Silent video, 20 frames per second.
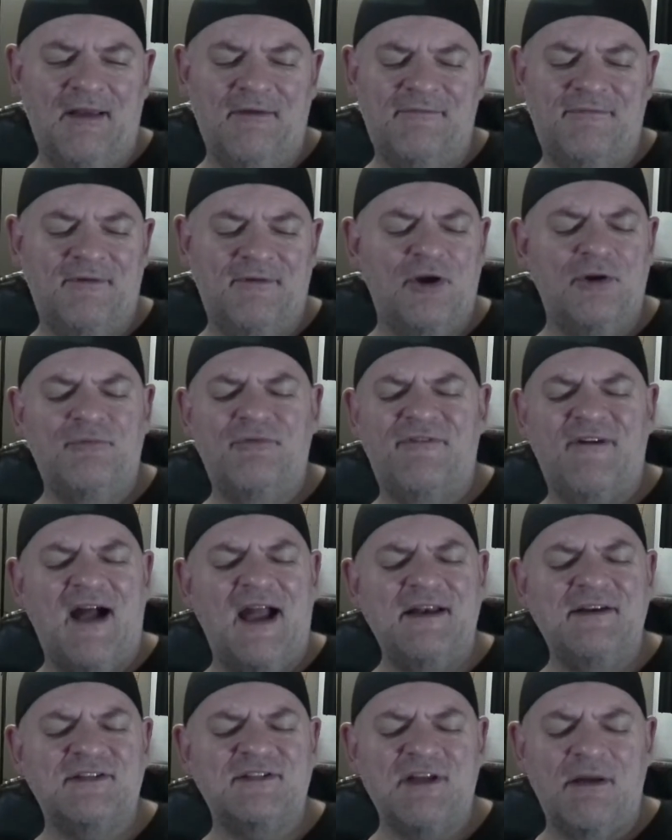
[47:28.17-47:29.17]
could
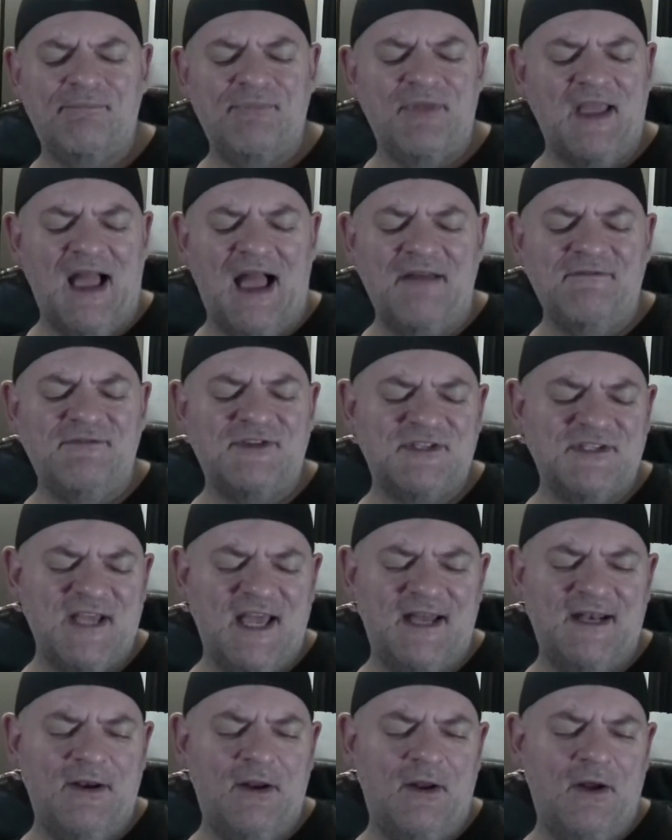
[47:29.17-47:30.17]
find something I've
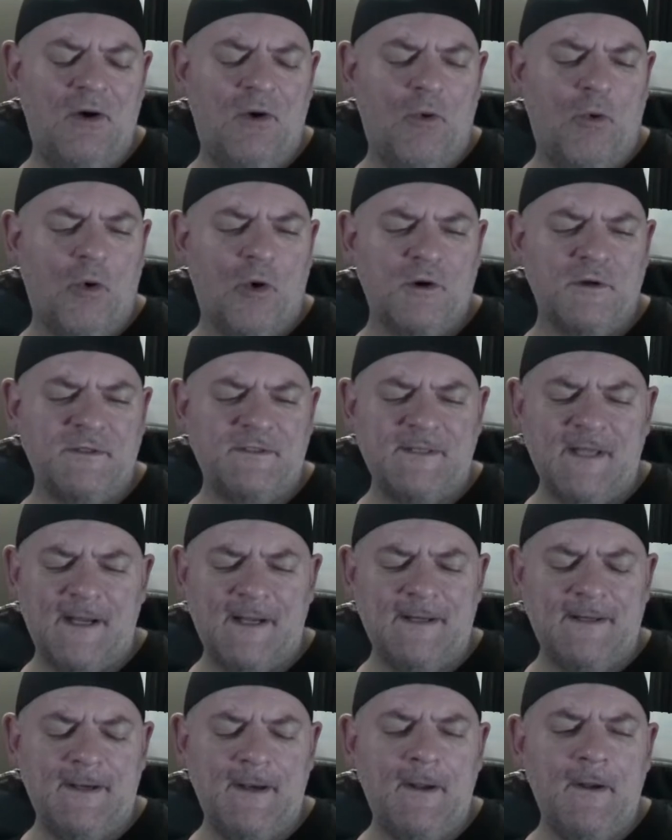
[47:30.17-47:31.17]
said or
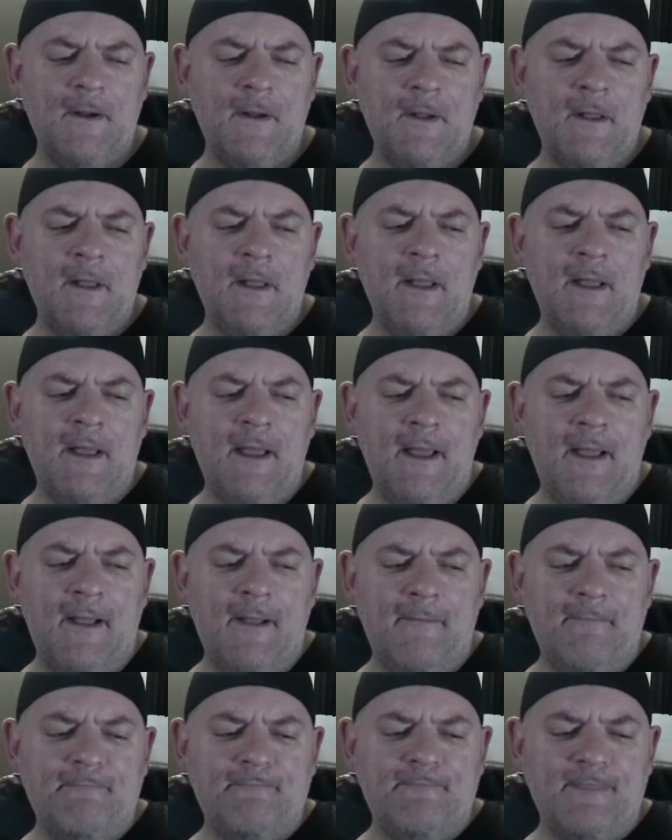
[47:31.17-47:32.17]
done
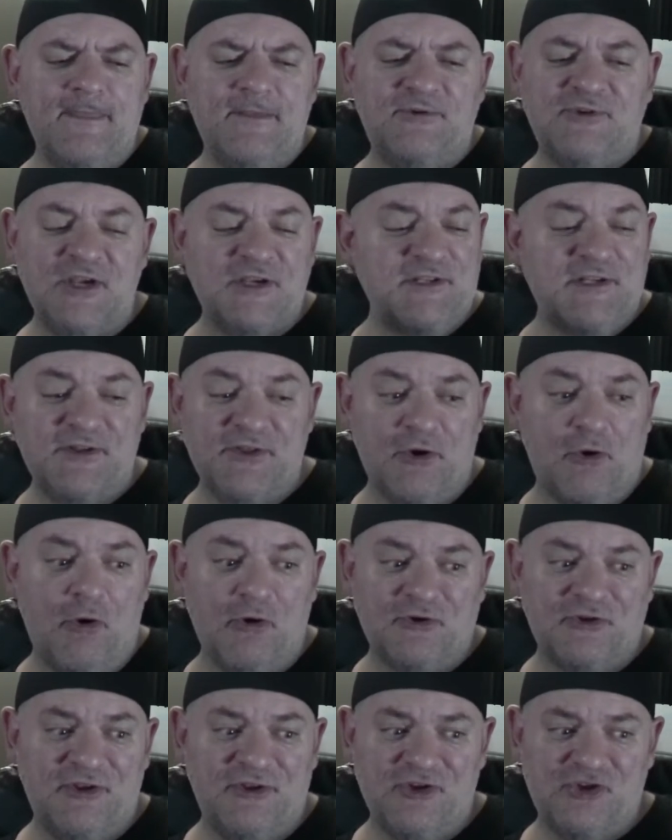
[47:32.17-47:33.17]
just in the
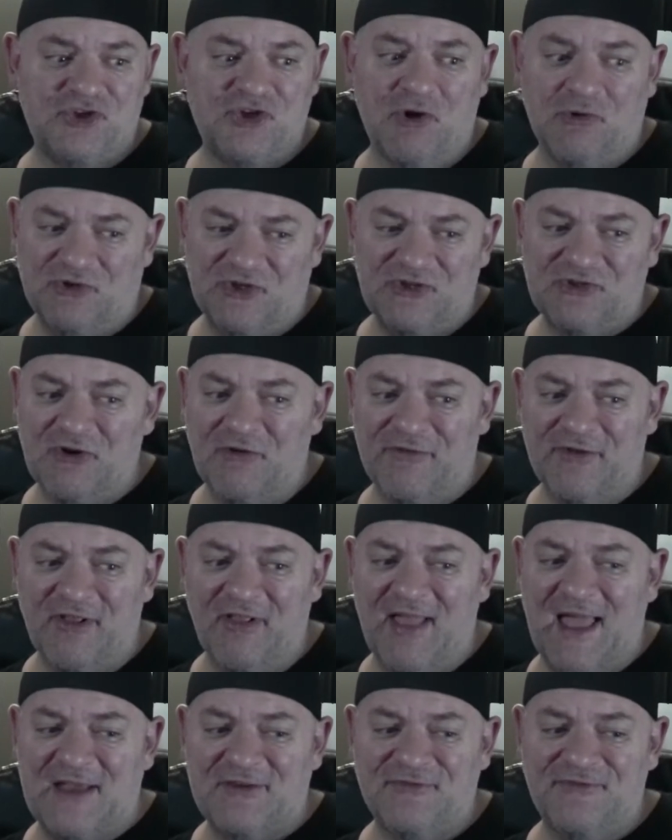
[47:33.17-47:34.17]
course of this show, just over the
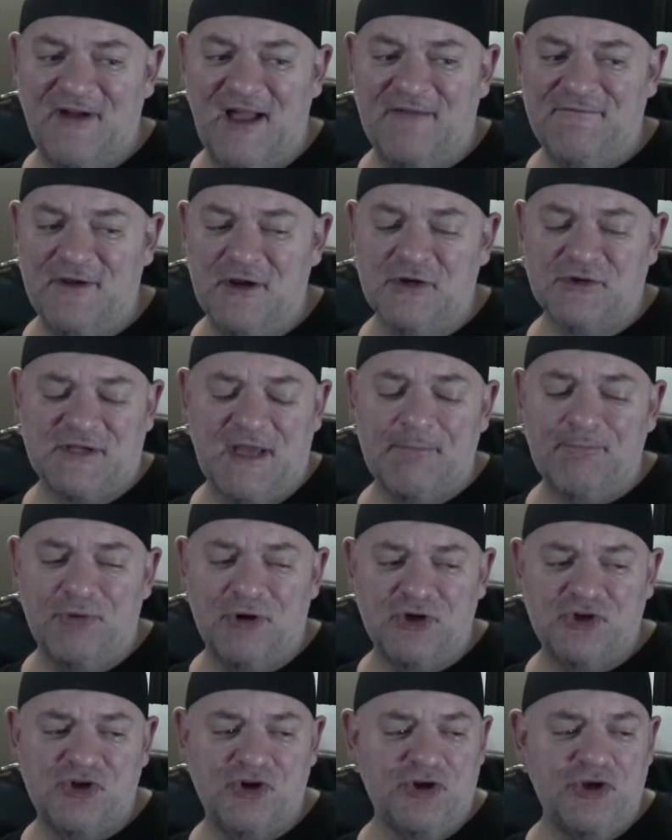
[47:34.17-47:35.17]
last 5 years. I'm
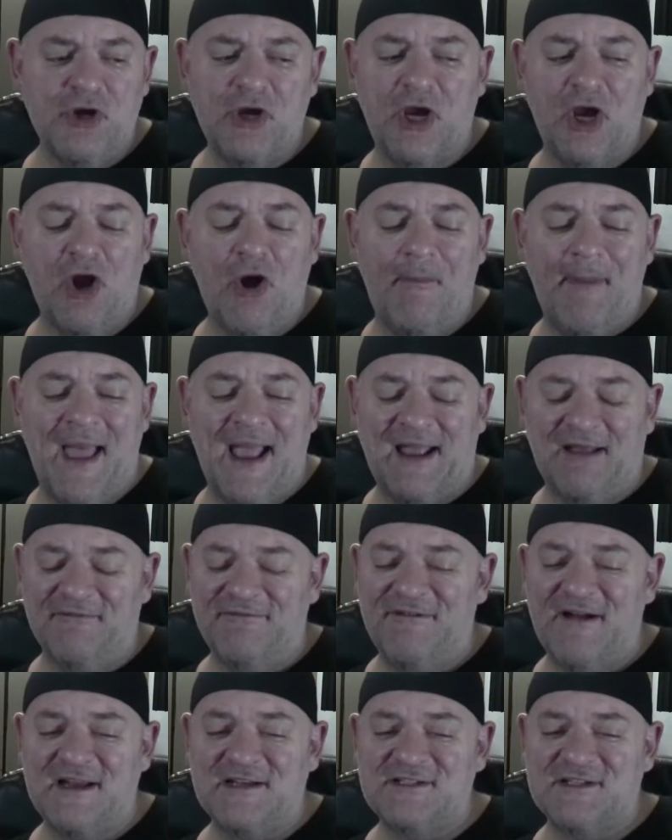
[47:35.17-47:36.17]
pretty sure you could go back and
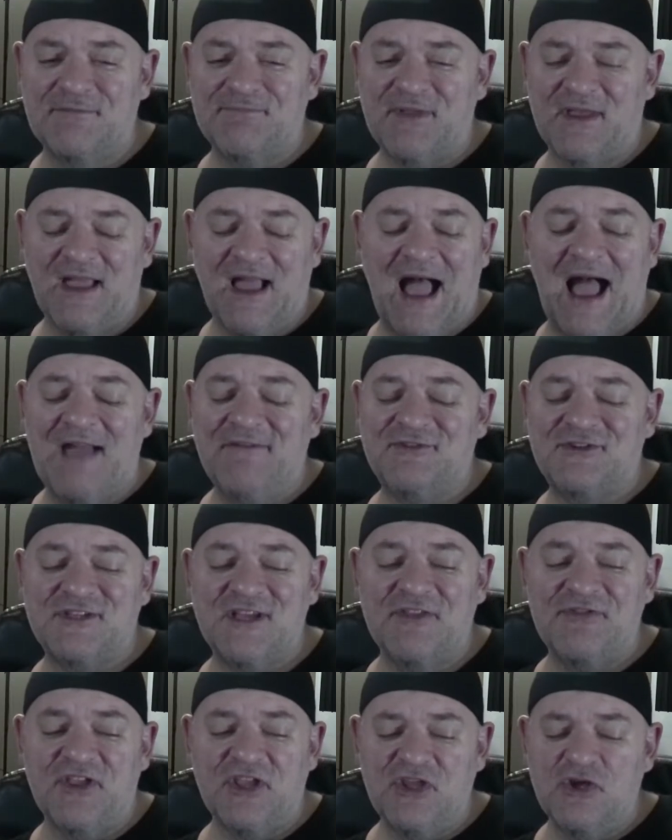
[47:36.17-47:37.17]
find something I've
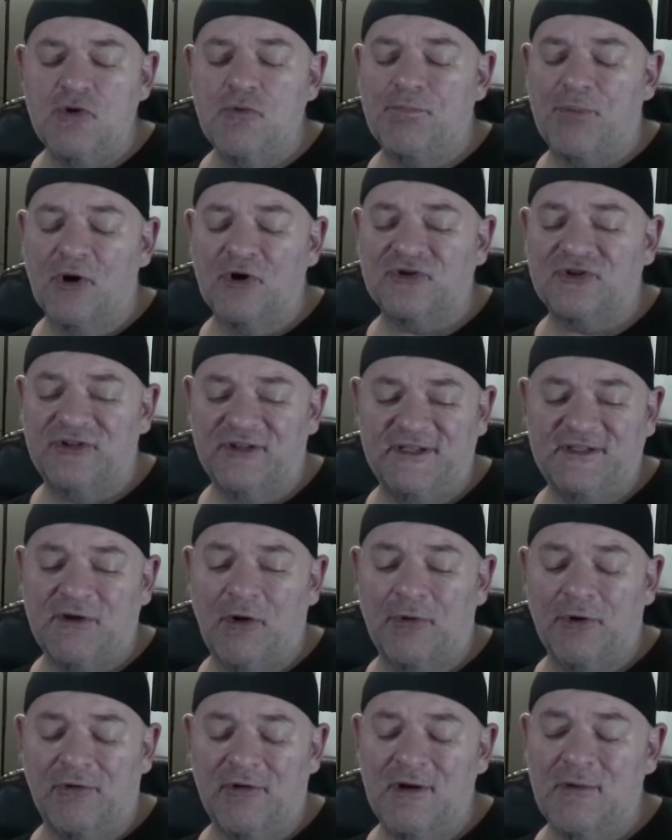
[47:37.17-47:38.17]
said that you personally
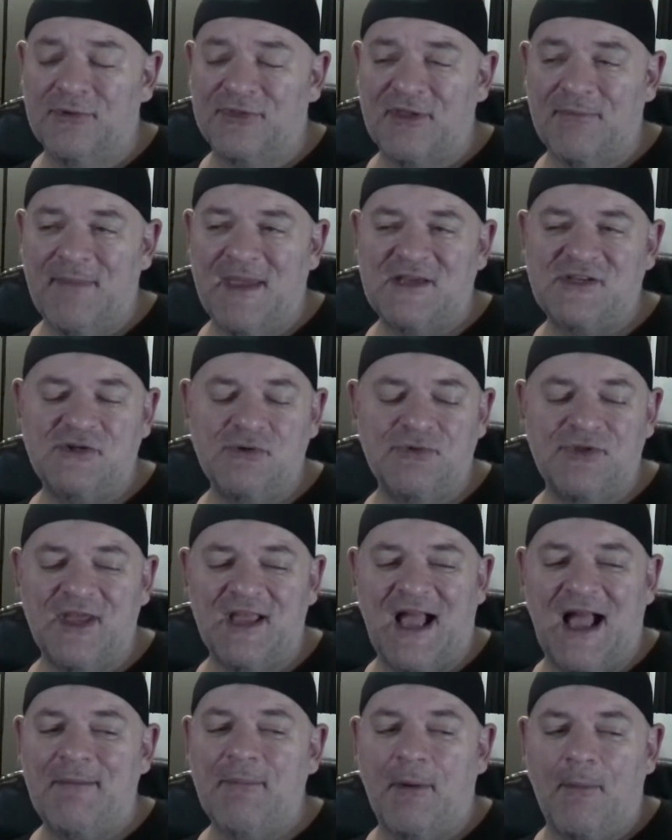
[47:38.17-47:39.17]
don't agree with that makes you
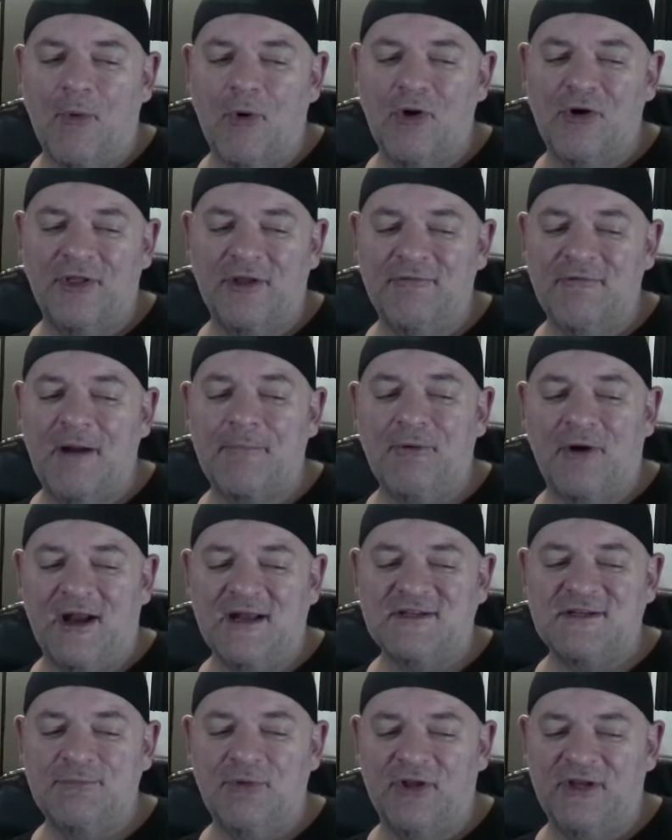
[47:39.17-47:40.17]
think I'm a morally
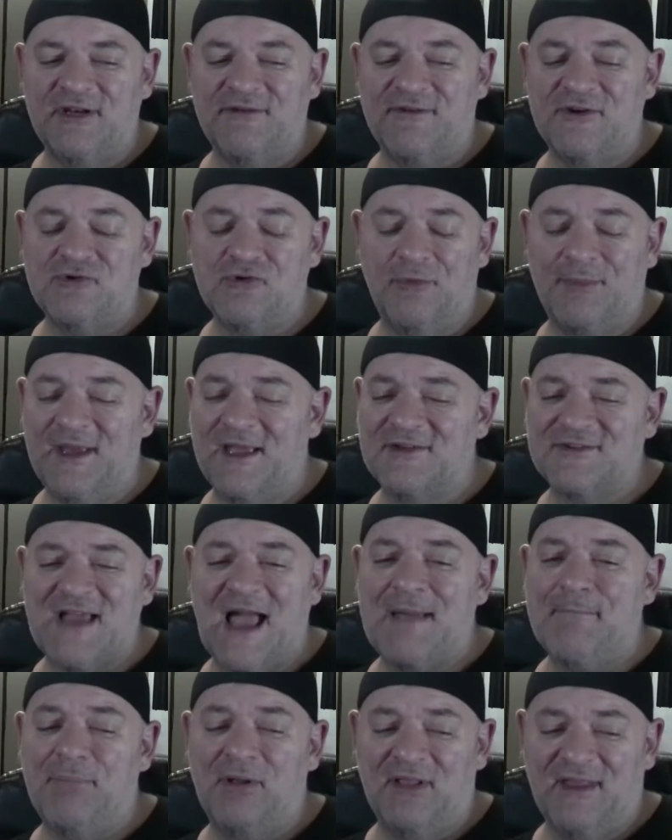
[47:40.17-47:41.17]
reprehensible individual, because
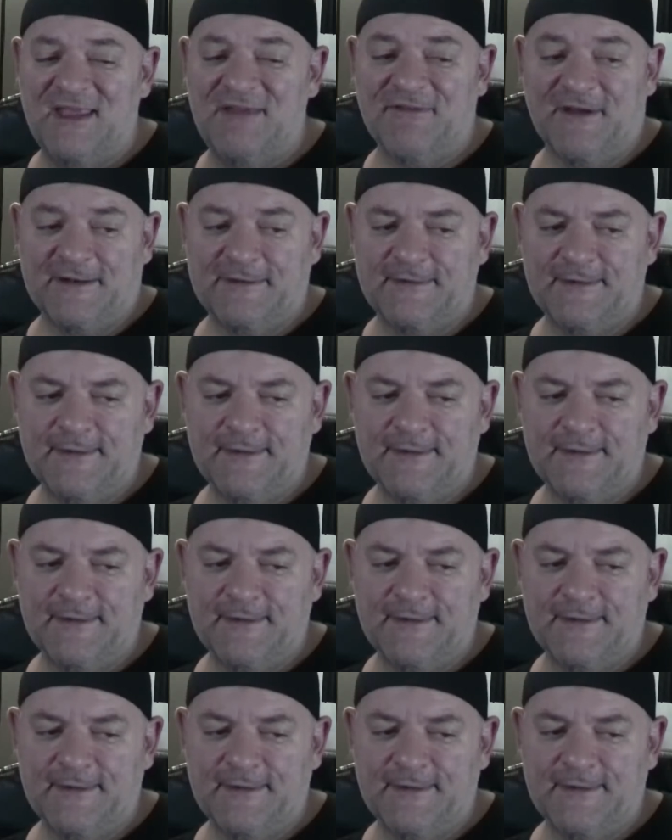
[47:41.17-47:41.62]
I believe it.